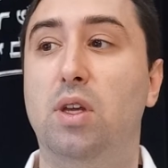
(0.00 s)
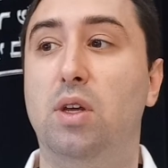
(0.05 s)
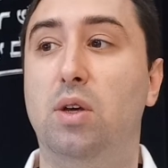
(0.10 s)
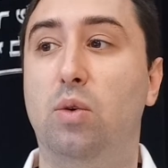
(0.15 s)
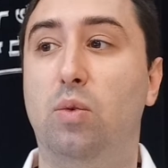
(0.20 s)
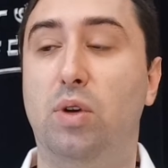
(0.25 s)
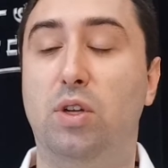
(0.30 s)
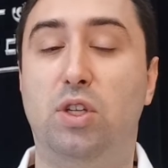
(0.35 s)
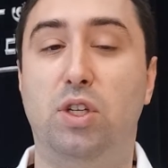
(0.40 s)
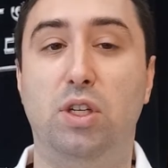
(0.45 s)

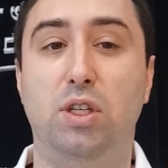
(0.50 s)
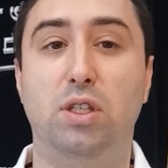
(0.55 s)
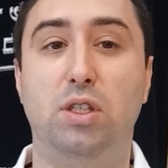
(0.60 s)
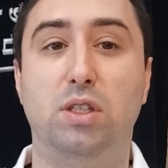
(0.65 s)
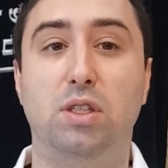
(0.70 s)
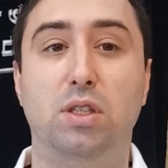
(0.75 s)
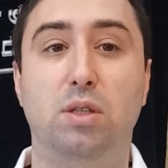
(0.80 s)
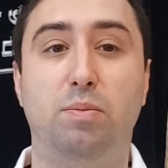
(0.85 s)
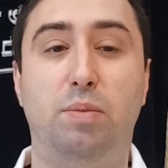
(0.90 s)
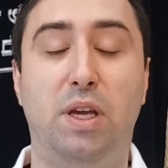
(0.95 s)
which
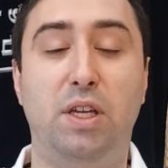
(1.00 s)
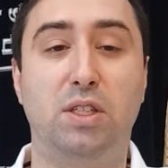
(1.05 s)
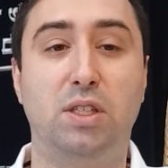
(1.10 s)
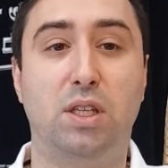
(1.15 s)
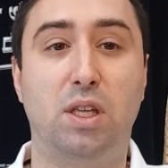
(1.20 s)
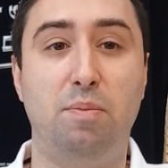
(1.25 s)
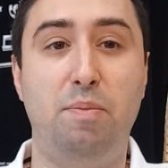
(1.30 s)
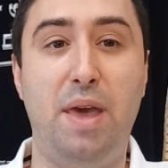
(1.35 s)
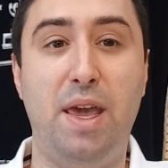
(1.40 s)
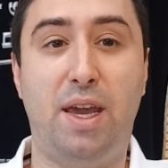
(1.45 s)
is
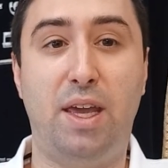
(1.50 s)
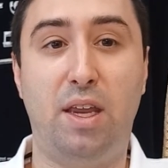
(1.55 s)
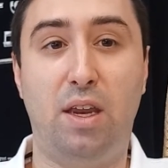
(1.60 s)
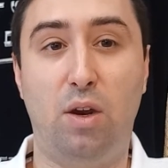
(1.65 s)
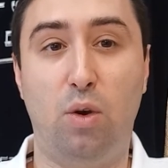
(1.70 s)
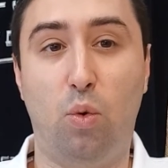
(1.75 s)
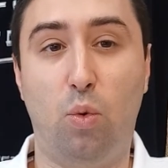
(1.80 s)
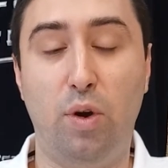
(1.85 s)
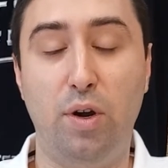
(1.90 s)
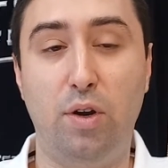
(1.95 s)
basically make it in
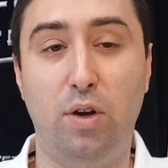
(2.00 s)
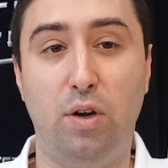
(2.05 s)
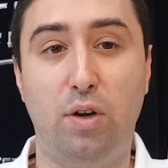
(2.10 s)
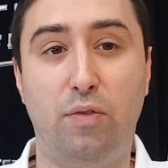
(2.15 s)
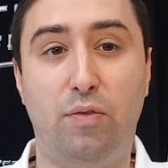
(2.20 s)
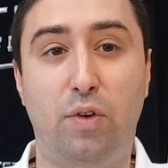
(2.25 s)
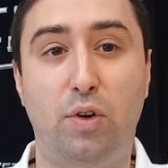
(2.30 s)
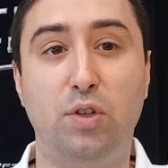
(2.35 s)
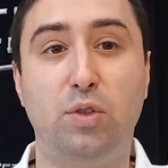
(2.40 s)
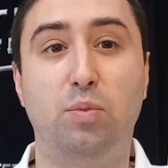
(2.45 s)
order.
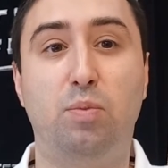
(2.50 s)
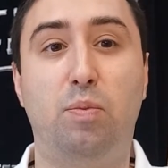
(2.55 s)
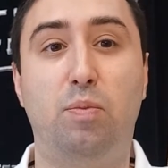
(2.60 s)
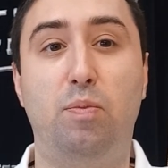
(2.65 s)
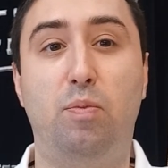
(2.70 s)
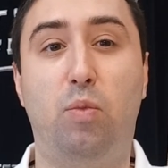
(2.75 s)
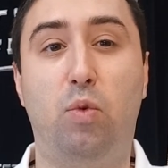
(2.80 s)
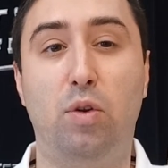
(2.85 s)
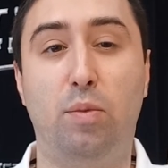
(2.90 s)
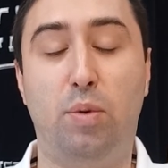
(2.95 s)
First
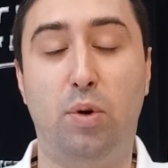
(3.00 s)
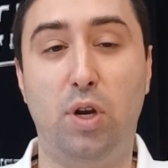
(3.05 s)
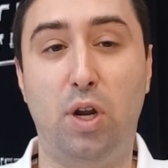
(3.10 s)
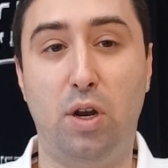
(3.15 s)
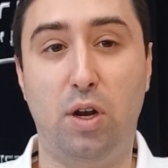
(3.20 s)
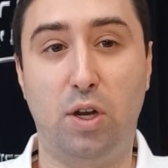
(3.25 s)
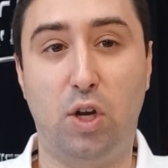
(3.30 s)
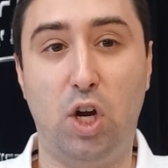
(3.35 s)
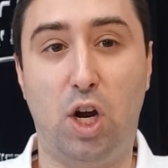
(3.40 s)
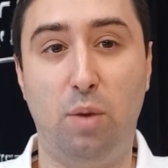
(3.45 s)
put on
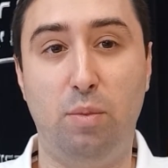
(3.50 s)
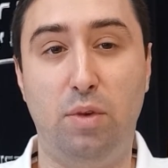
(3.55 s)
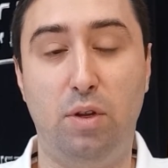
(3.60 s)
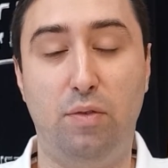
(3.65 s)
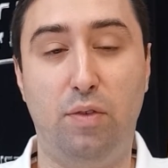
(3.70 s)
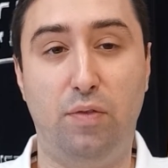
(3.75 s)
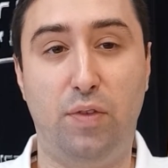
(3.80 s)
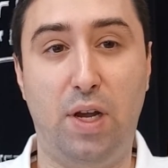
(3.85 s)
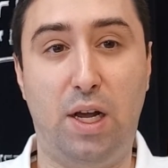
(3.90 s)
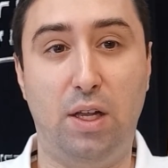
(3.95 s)
a garment of
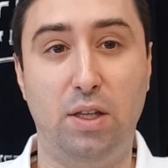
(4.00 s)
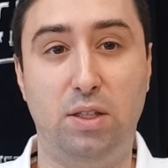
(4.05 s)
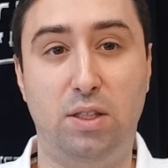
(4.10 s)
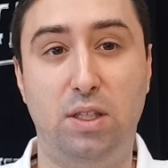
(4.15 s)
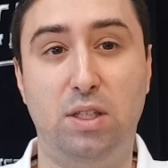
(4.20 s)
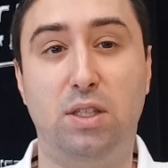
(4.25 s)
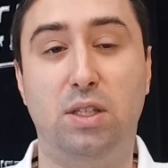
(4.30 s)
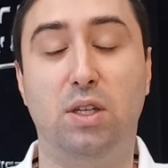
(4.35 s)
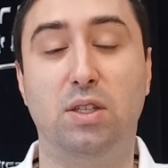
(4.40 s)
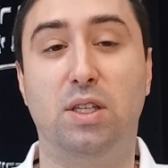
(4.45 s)
daled
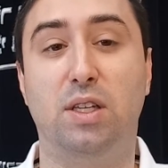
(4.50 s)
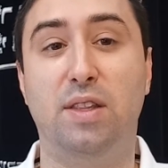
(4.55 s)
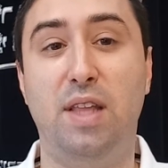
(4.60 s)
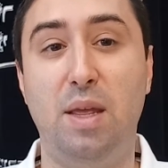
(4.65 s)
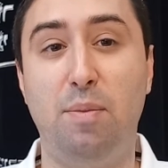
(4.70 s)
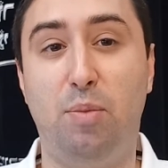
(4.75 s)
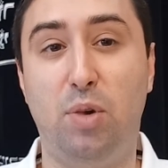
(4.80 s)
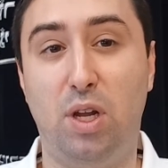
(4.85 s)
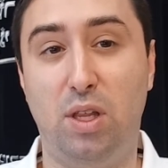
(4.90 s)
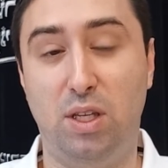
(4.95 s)
tzitzios and
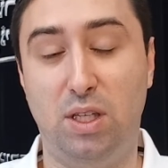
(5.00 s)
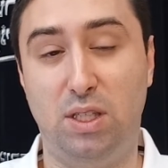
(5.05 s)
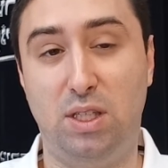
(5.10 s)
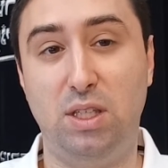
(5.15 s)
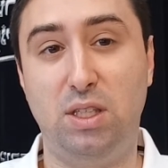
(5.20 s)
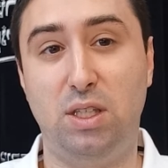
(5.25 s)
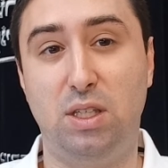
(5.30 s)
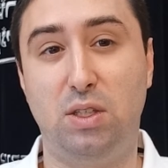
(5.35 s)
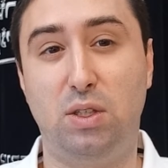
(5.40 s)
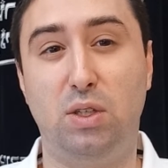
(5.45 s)
then put on the
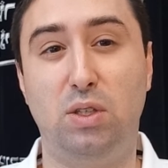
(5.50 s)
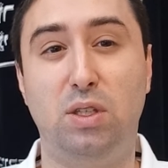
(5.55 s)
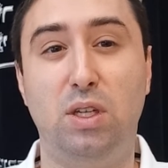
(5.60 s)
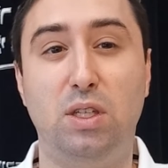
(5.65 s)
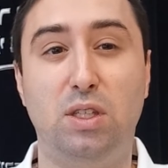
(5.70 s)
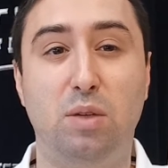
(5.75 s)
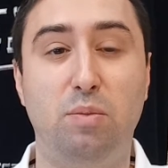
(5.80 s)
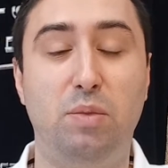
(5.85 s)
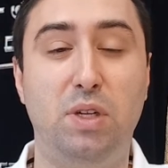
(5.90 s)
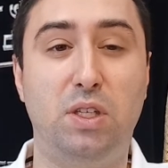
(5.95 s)
tzitzis. You see,
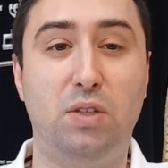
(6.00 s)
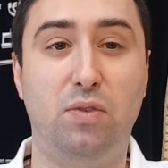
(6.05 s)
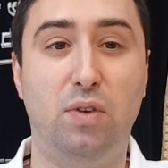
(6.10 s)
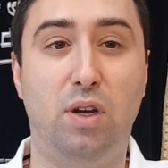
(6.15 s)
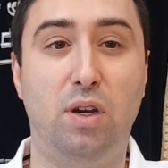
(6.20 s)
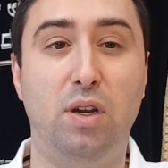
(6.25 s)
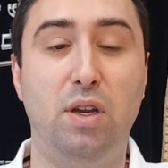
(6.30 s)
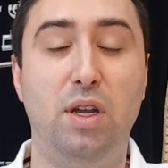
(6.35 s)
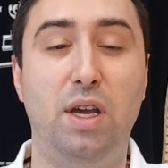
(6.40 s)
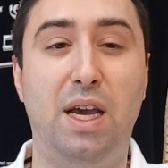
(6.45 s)
it's a
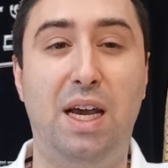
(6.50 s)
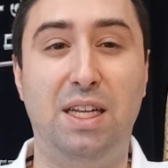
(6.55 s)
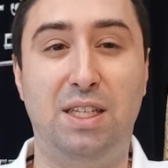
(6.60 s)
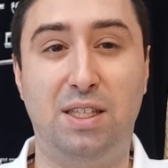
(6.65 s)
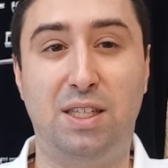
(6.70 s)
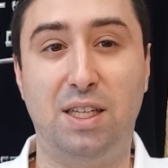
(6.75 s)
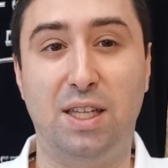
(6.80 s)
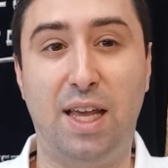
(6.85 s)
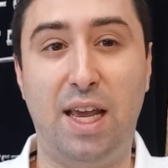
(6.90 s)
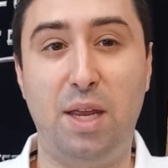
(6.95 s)
mitzvah. It's a
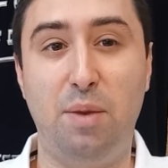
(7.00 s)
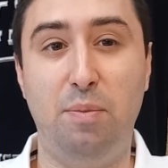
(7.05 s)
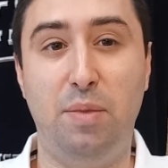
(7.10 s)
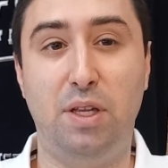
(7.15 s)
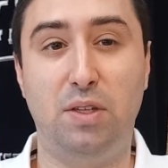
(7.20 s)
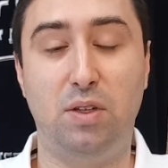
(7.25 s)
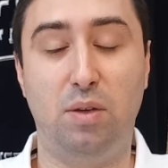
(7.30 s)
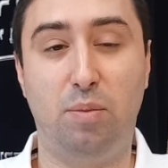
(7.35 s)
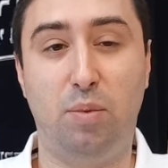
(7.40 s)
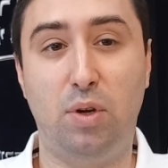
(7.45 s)
delayed
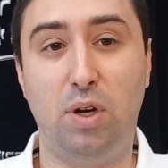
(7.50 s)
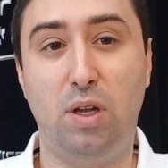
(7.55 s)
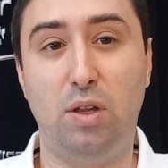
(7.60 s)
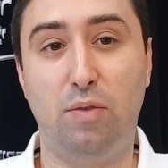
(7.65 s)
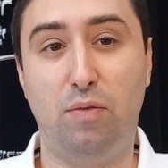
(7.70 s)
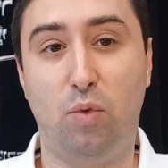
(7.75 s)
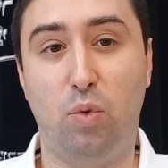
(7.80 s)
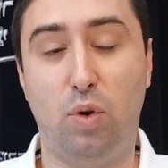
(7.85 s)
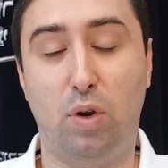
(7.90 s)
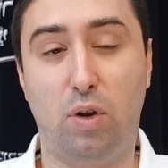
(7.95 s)
mitzvah. Put on the
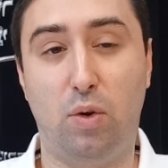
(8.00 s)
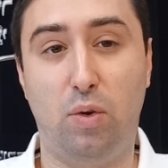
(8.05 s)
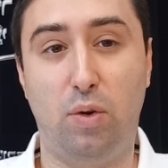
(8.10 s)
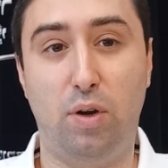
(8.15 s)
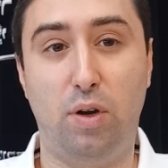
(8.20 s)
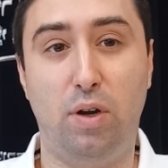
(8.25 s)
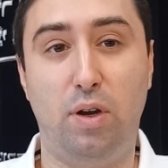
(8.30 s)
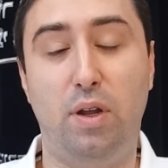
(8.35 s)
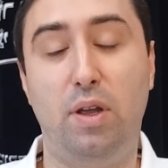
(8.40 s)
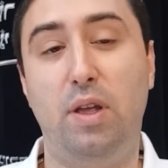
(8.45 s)

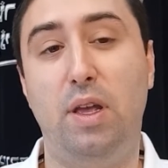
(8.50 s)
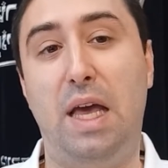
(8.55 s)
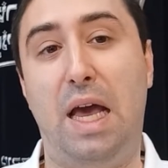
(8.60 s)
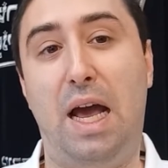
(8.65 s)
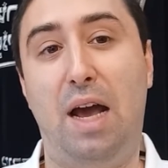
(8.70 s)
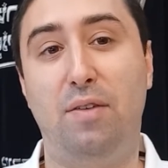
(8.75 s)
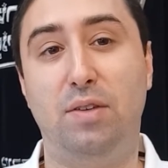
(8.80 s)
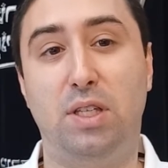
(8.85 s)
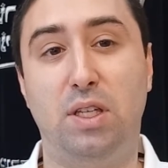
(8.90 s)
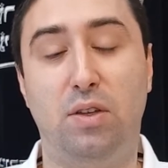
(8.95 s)
4-corner.
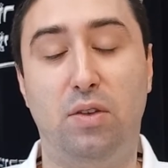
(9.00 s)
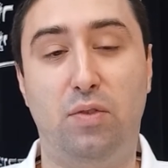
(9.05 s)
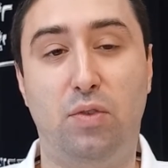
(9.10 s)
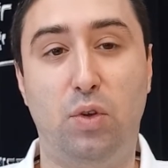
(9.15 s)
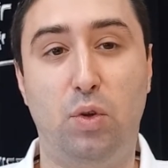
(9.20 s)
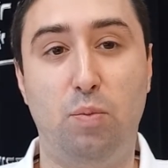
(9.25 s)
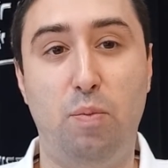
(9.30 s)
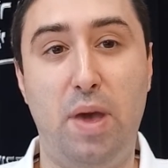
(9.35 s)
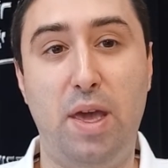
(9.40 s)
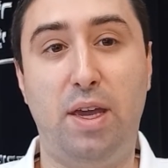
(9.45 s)
Obviously, if
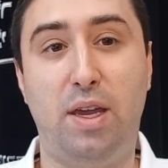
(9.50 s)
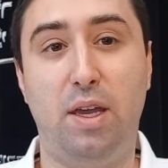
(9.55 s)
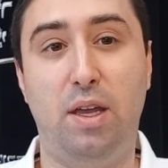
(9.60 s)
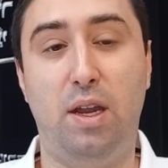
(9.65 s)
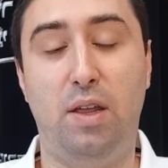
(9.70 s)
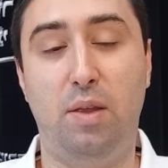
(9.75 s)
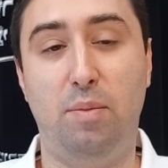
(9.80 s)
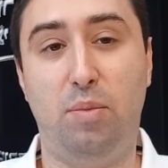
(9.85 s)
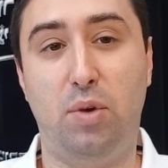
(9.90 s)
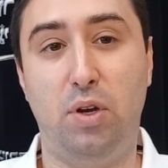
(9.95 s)
you make it
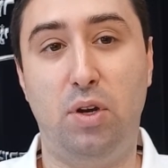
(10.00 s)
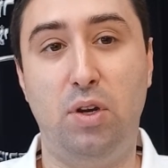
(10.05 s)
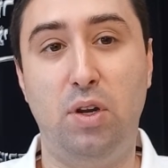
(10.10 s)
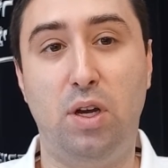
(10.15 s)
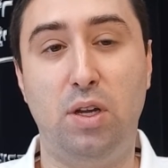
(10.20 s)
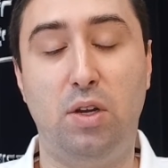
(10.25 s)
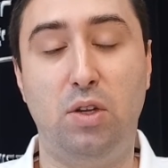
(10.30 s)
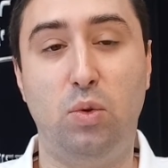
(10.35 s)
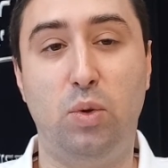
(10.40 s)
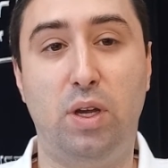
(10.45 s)
and then put it
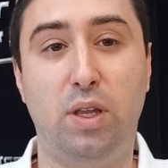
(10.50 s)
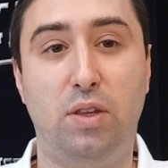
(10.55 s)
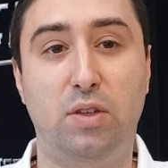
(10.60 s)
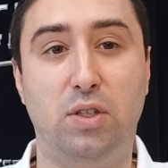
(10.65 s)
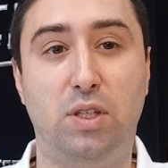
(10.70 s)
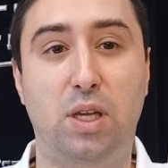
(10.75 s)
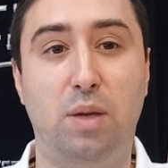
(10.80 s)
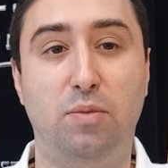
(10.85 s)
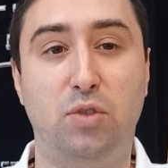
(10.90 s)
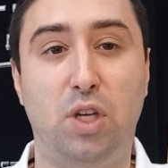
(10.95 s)
on, you're doing it at the
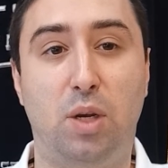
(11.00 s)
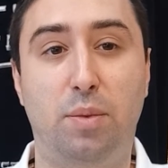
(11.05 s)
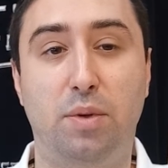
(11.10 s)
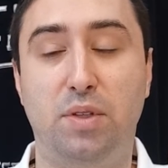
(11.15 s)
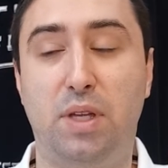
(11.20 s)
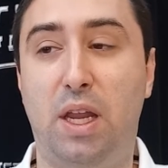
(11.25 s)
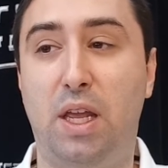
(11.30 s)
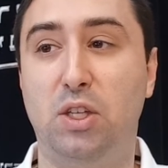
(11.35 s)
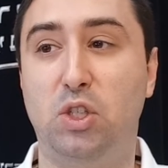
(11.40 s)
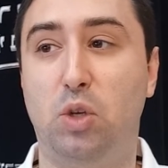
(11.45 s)
same
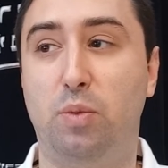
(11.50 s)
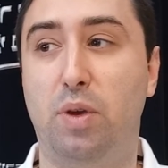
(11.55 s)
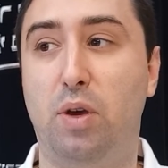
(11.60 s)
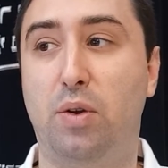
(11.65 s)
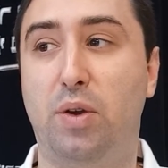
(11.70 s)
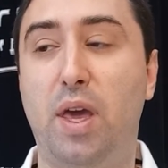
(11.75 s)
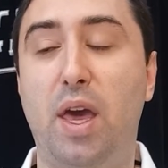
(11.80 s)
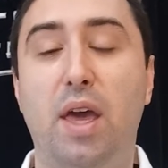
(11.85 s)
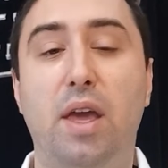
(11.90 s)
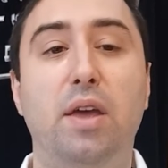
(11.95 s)
simultaneously, it'll be
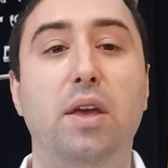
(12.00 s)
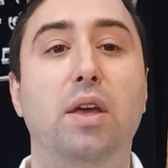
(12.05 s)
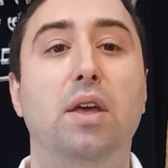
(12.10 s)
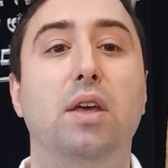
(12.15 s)
okay.